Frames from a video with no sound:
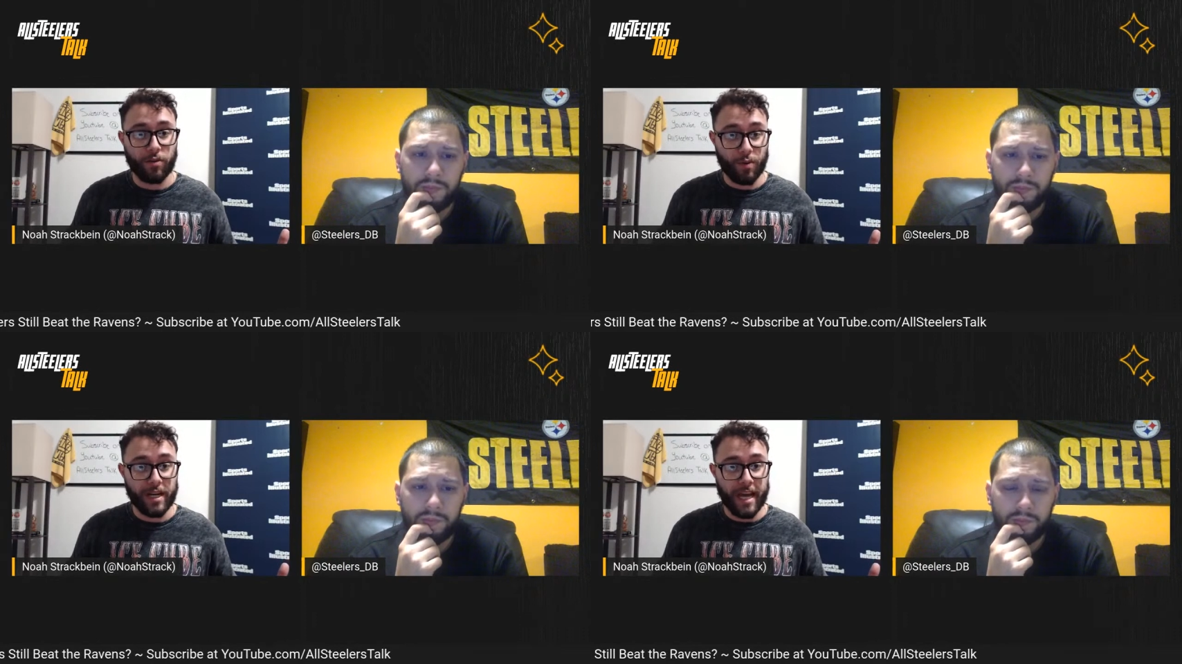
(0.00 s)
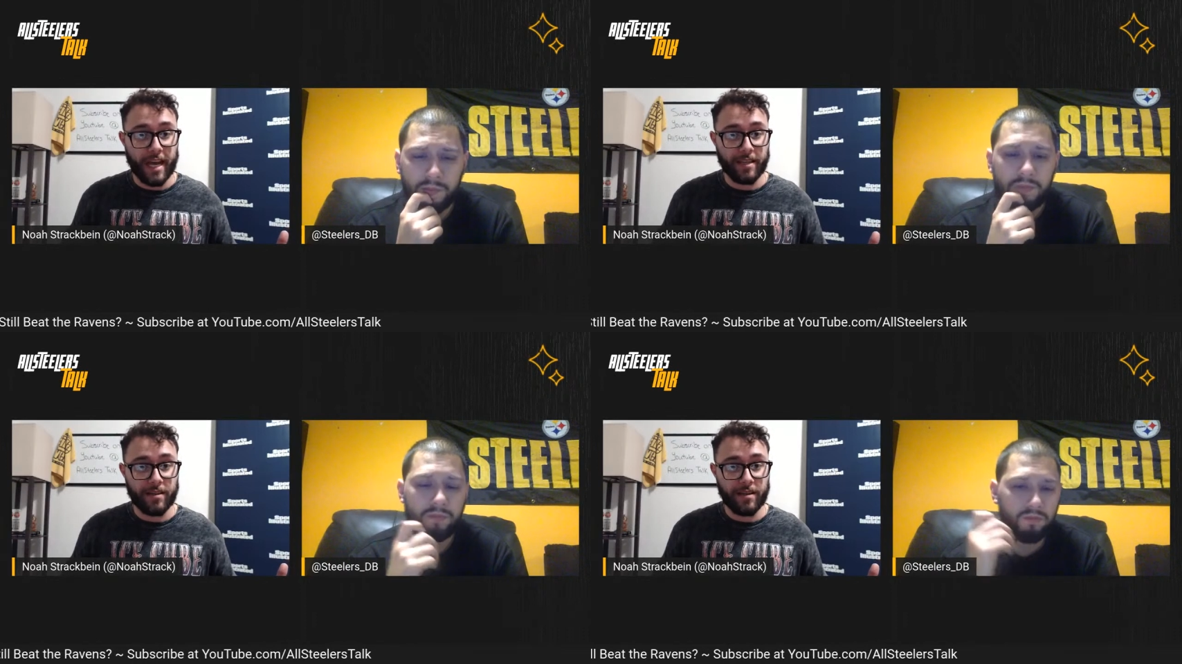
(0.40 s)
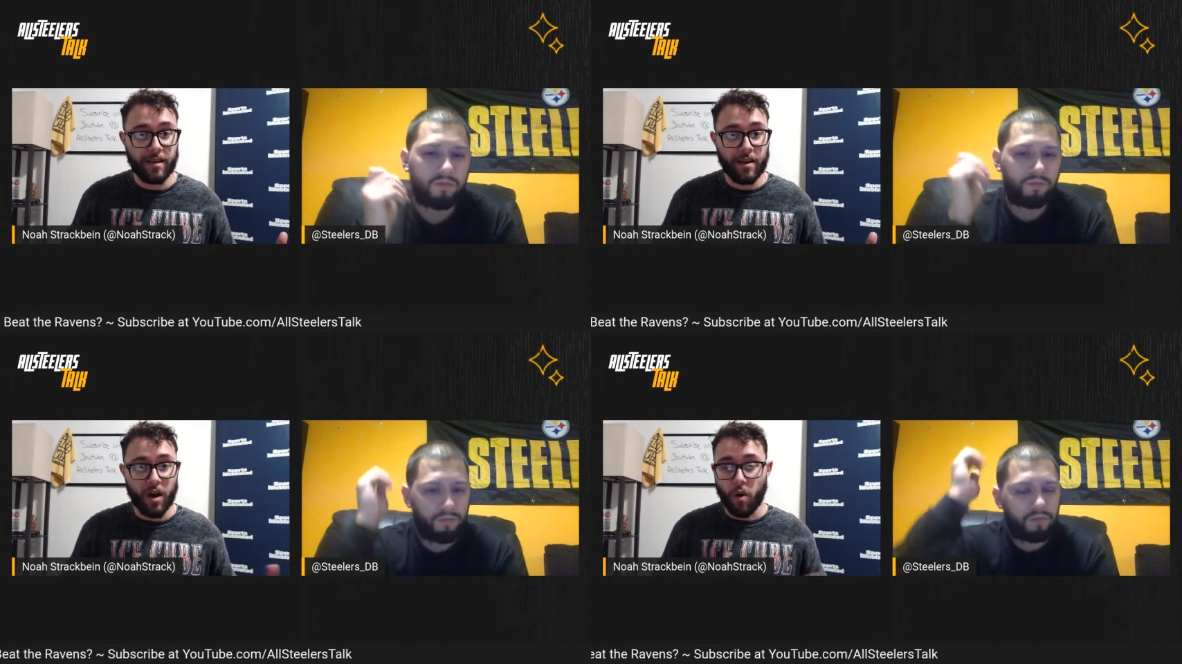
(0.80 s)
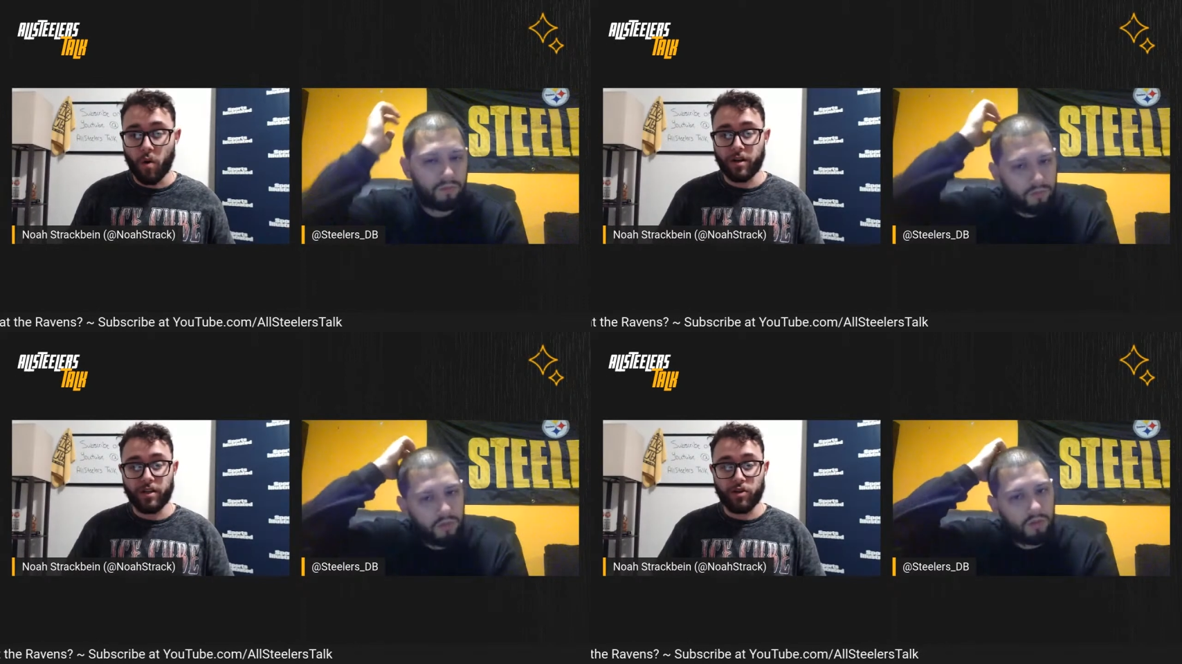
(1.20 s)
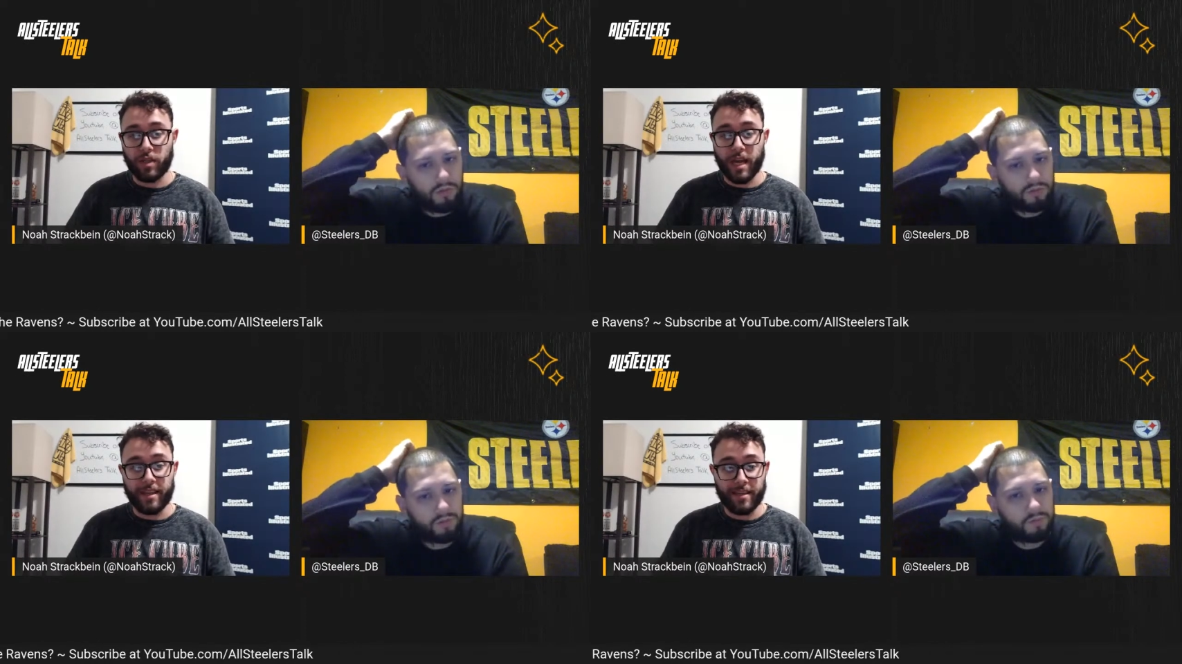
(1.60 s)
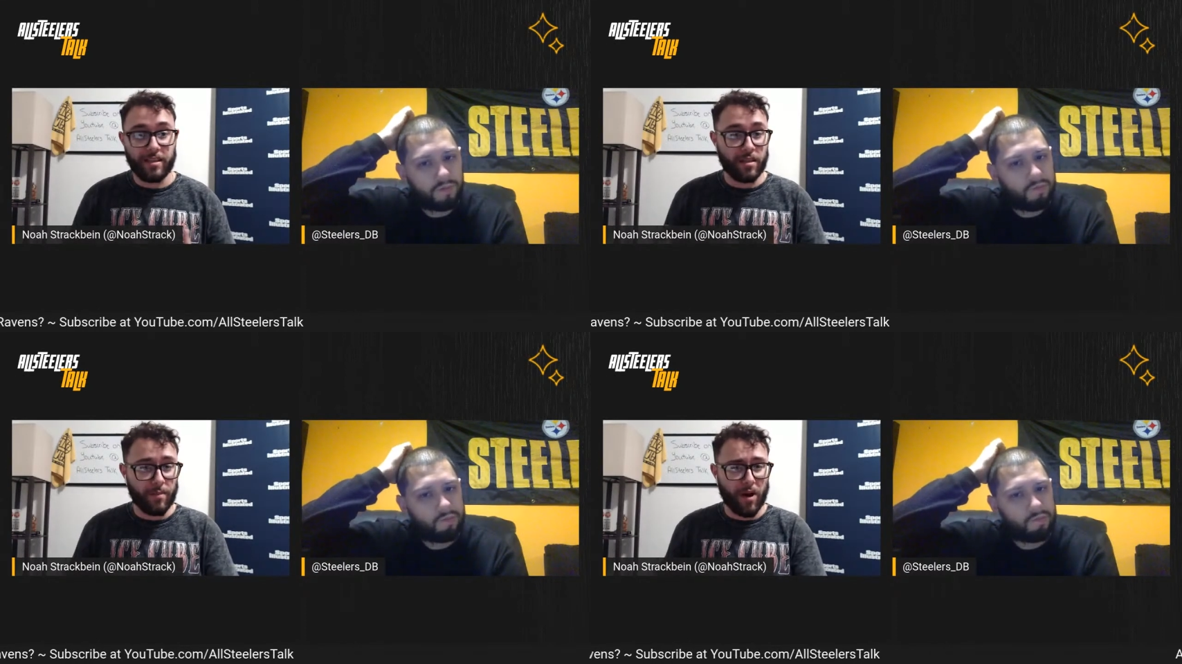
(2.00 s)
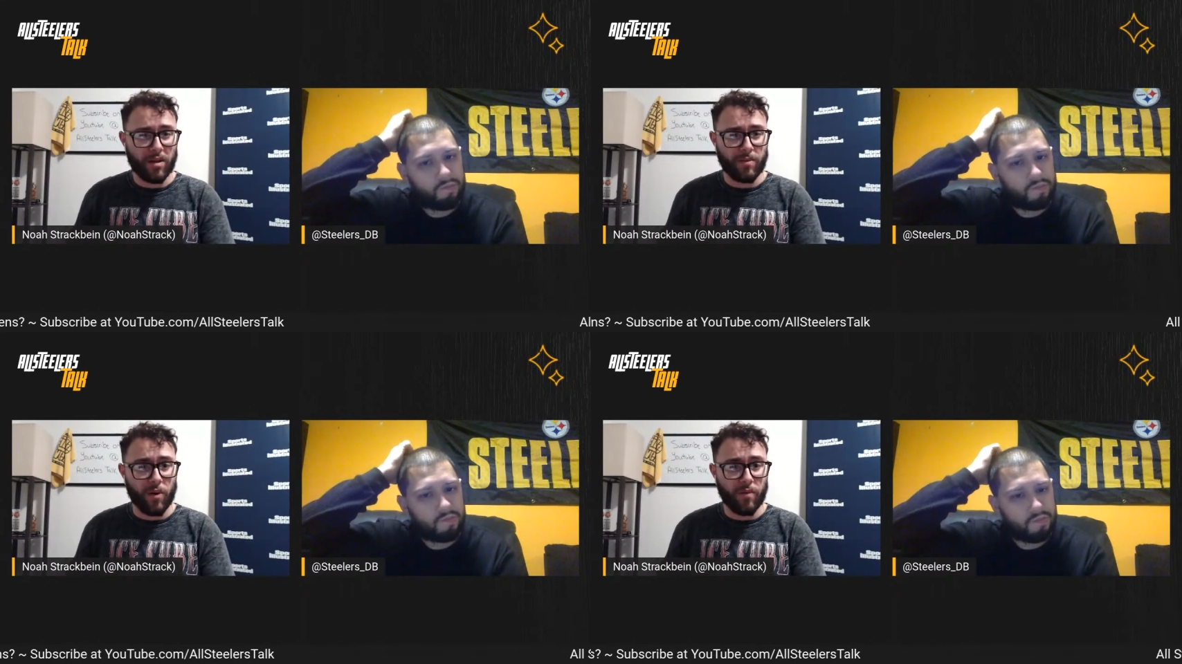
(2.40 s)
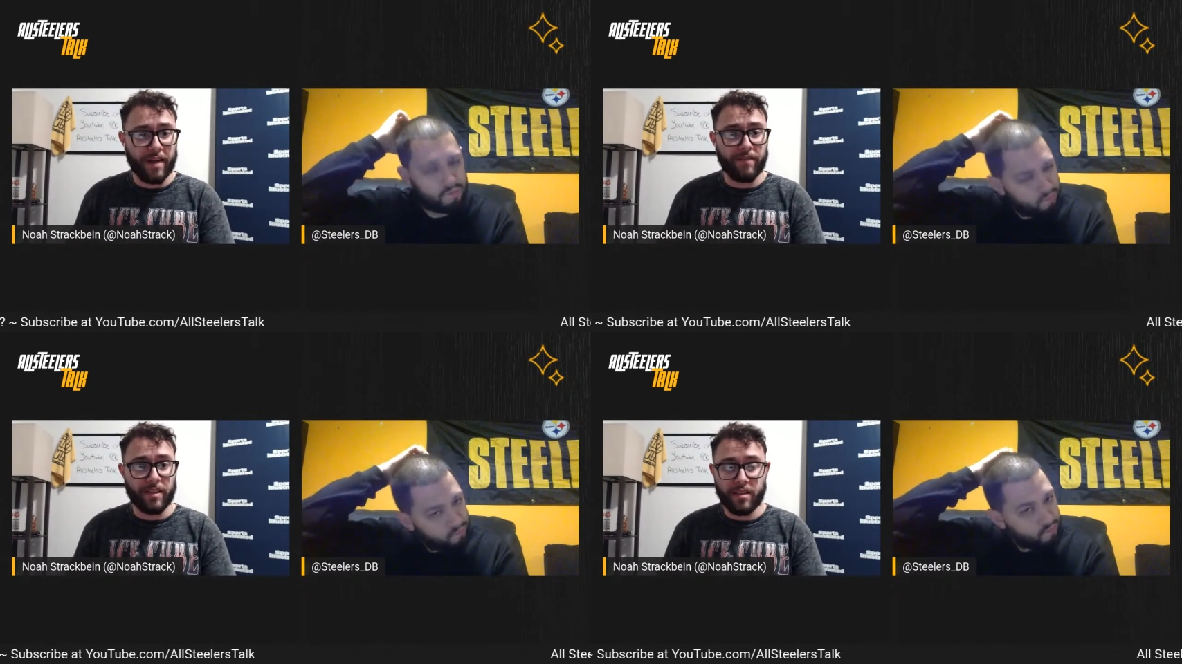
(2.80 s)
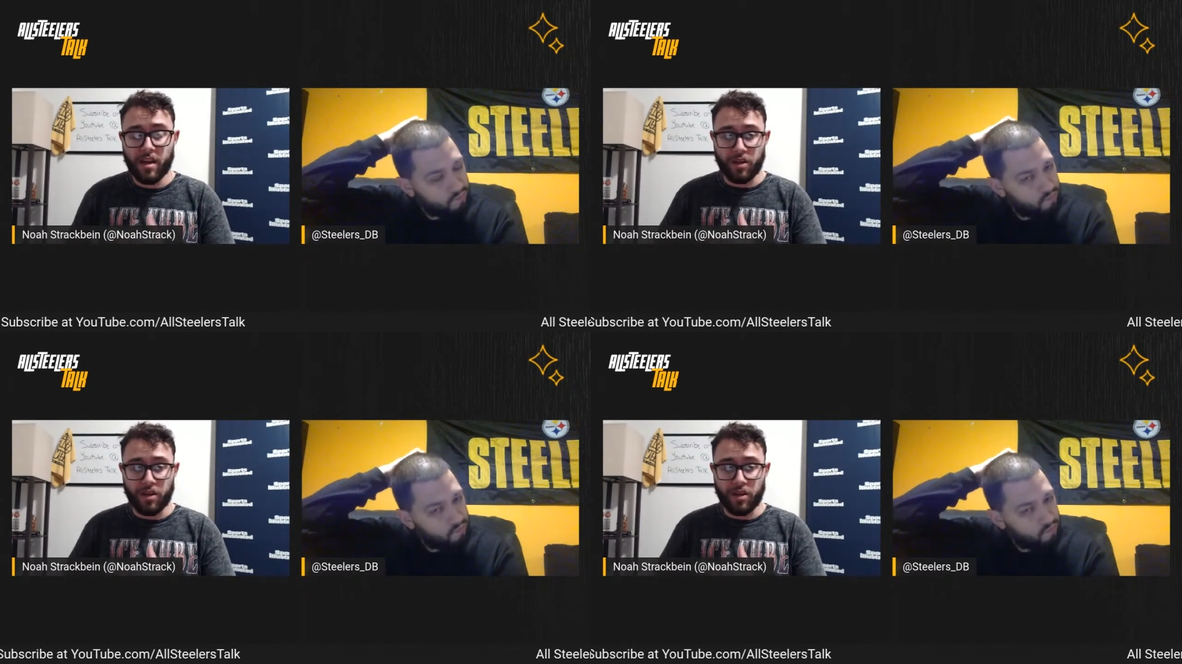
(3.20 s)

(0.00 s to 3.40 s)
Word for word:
Speaker 1: three days. Or do you say this is the Baltimore Ravens?